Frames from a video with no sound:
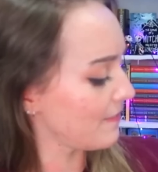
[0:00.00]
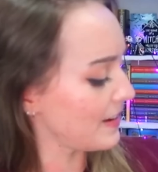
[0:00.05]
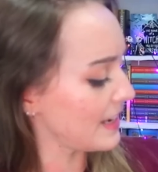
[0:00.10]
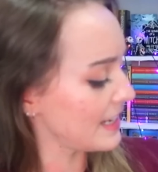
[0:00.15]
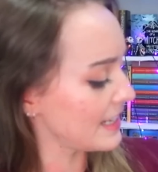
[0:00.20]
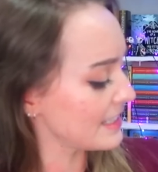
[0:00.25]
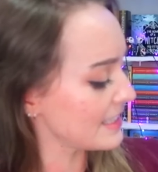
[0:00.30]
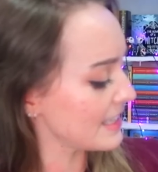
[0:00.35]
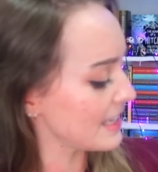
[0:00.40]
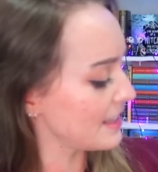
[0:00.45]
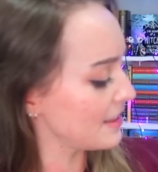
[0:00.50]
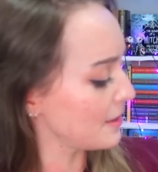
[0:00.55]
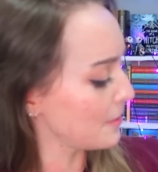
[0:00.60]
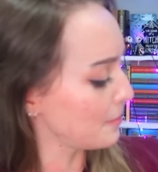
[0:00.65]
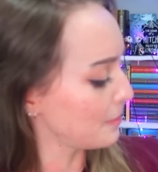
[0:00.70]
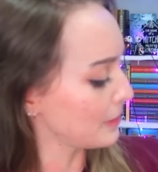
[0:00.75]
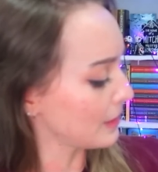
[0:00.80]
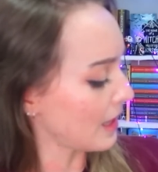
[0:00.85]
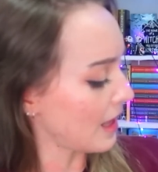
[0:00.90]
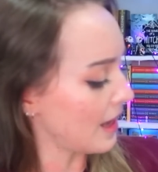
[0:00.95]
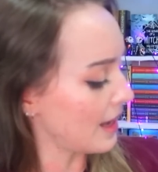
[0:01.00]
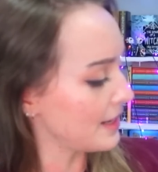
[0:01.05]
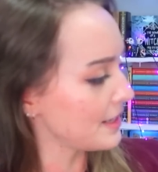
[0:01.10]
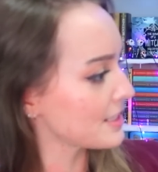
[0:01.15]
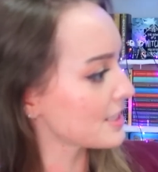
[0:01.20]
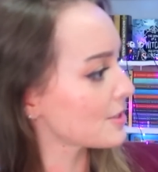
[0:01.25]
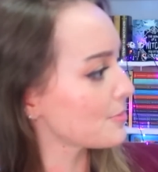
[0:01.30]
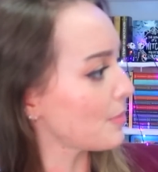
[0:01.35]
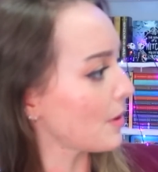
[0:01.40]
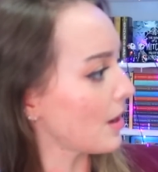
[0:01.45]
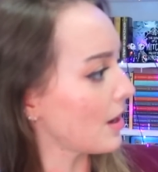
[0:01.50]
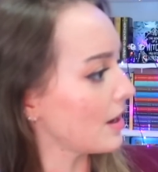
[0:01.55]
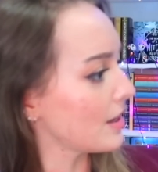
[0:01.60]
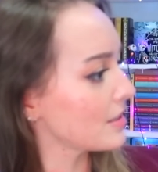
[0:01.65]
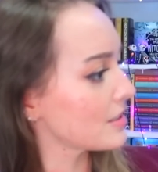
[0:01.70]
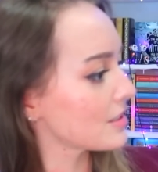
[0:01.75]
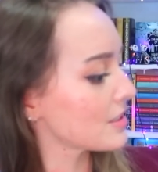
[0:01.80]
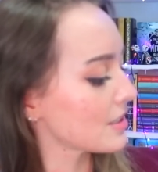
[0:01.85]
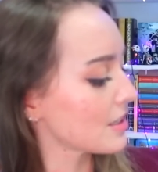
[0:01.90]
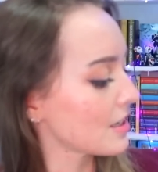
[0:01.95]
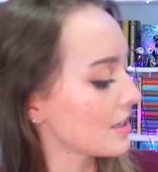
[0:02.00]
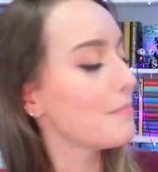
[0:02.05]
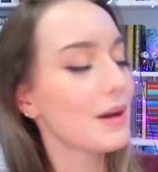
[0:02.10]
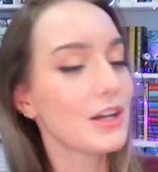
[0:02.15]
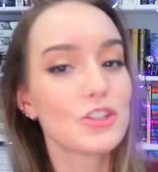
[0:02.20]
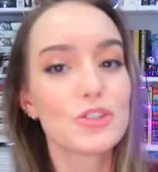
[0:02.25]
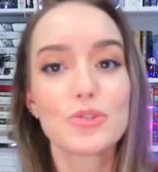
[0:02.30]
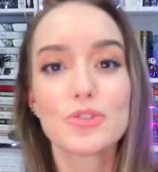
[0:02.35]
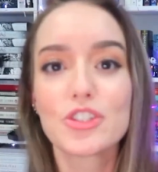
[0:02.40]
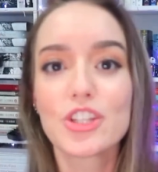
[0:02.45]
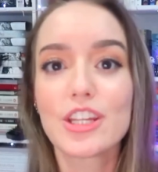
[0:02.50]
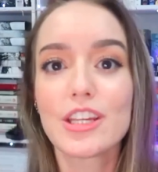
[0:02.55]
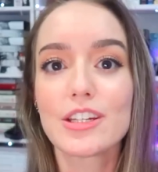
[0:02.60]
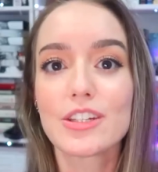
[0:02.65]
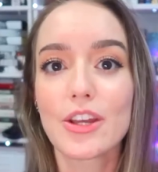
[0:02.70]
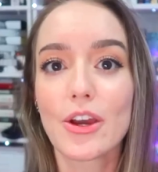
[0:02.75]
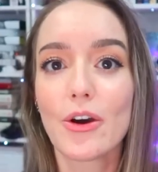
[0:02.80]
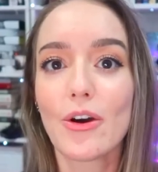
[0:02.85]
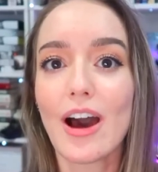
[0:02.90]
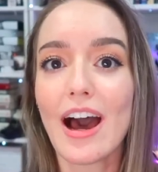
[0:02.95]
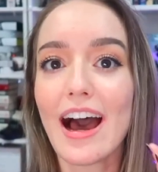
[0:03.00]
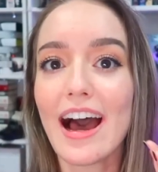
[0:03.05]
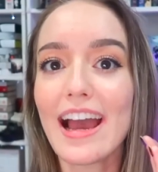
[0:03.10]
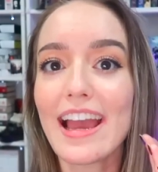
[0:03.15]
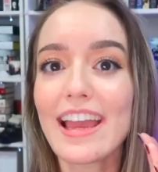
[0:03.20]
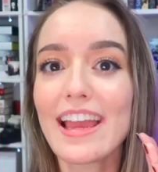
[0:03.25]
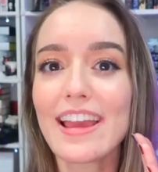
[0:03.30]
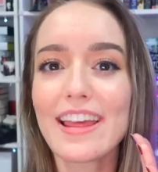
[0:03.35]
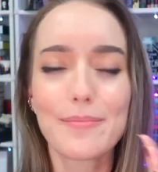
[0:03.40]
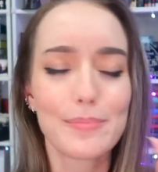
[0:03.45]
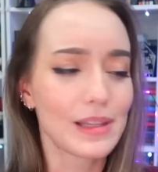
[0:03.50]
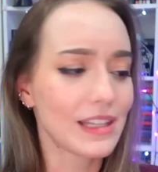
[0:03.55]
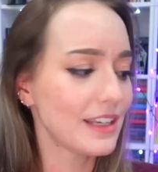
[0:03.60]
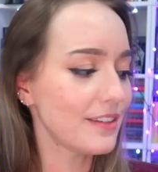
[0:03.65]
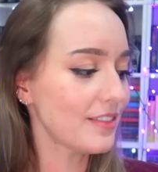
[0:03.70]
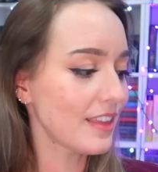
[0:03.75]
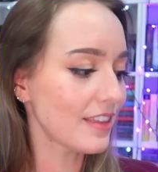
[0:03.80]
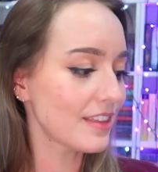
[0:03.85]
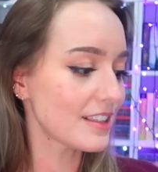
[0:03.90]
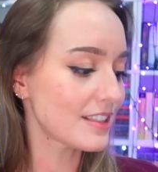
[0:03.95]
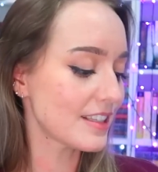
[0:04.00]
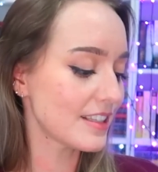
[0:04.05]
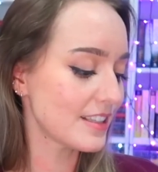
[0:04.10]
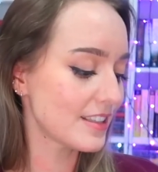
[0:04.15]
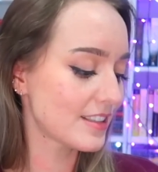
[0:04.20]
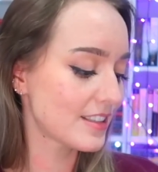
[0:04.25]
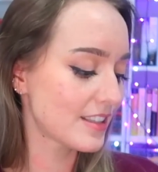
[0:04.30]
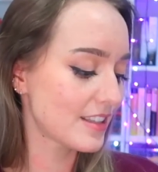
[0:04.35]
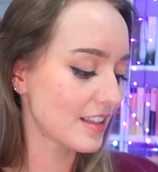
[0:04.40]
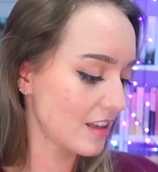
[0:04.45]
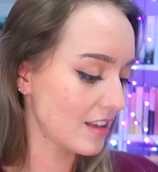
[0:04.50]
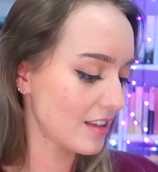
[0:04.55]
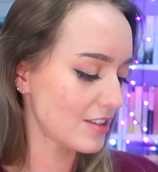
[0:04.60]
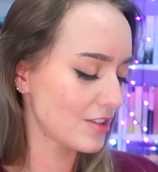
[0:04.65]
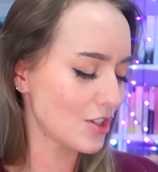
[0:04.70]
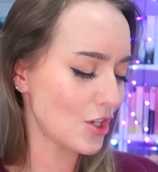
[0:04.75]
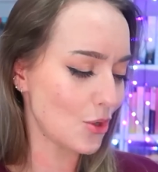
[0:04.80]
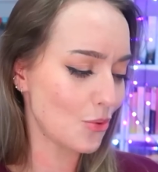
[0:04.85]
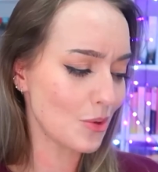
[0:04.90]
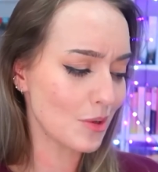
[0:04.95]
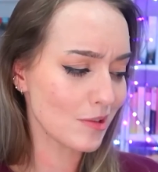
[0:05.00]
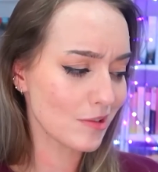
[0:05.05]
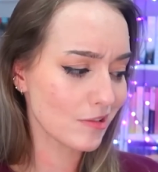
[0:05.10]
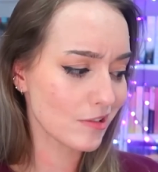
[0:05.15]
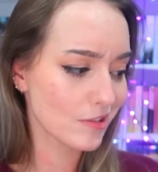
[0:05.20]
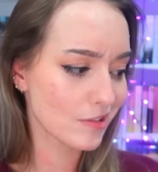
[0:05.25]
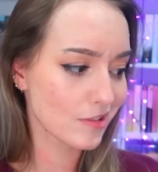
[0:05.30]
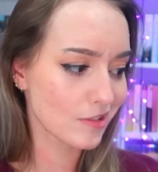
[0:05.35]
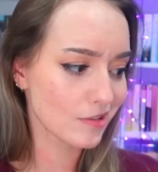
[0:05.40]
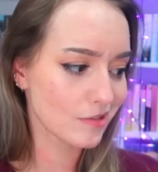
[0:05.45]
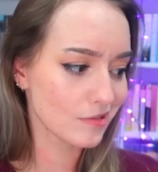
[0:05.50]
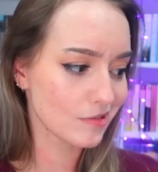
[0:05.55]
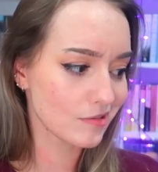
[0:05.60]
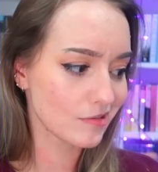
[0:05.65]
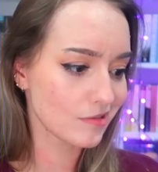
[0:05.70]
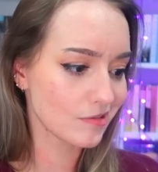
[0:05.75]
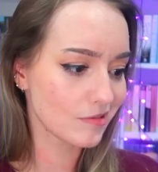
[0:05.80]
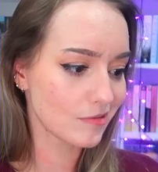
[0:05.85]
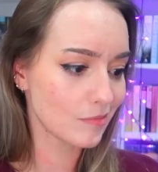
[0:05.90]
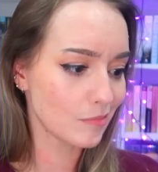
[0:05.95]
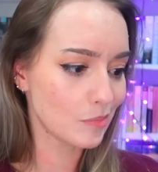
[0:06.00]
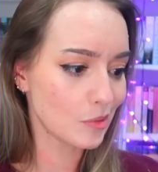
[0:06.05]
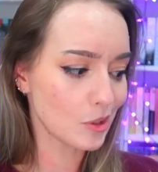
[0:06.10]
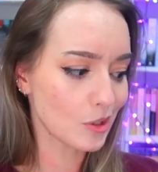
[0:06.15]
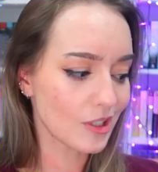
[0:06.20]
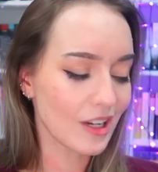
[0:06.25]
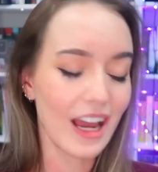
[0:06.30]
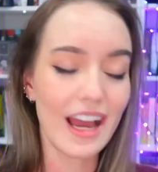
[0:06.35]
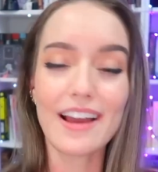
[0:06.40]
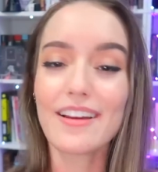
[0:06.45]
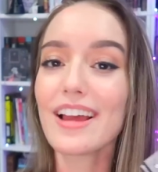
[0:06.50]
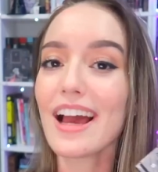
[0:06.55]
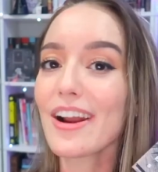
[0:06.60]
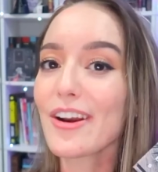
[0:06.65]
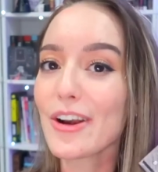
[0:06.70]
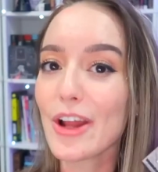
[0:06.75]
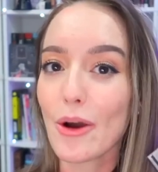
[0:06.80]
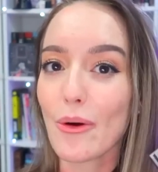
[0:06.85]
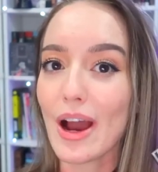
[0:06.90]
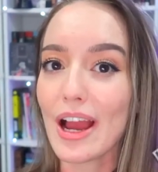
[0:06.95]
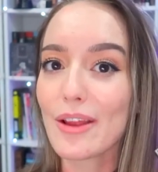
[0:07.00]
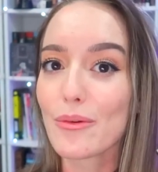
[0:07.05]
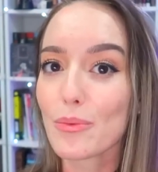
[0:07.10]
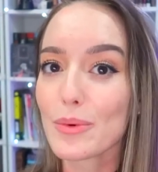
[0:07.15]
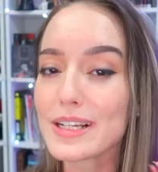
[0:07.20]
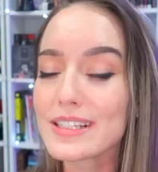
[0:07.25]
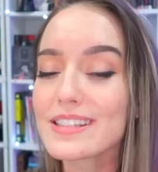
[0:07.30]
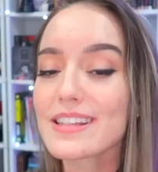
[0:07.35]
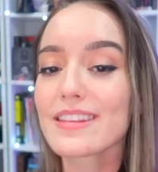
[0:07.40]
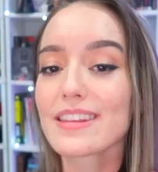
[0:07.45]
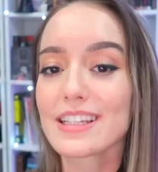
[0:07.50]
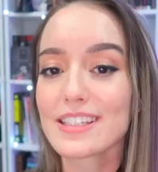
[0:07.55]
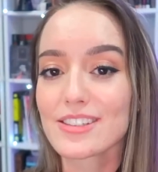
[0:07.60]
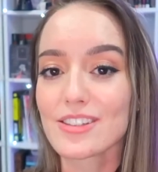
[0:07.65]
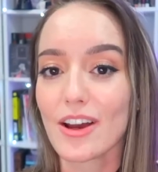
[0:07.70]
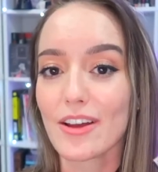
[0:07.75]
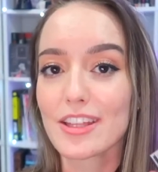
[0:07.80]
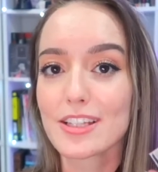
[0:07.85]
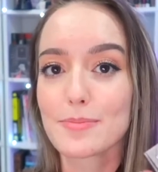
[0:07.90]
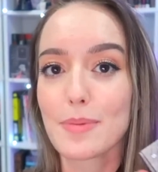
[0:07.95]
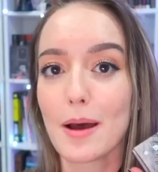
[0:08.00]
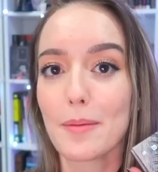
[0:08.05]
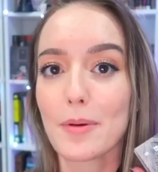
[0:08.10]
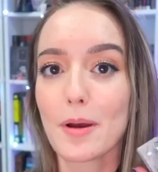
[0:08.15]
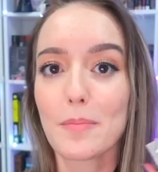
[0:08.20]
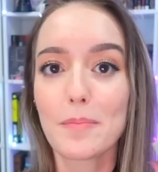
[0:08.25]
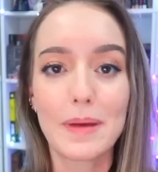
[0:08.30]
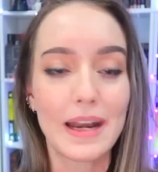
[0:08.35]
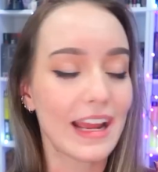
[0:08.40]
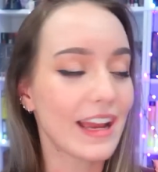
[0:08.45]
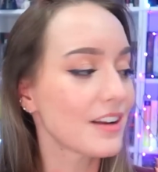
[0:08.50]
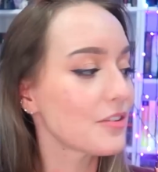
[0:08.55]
Venus in the Blind Spot by Junji Ito. I believe that this is his newest book. I don't know. I recently saw this pop up, but I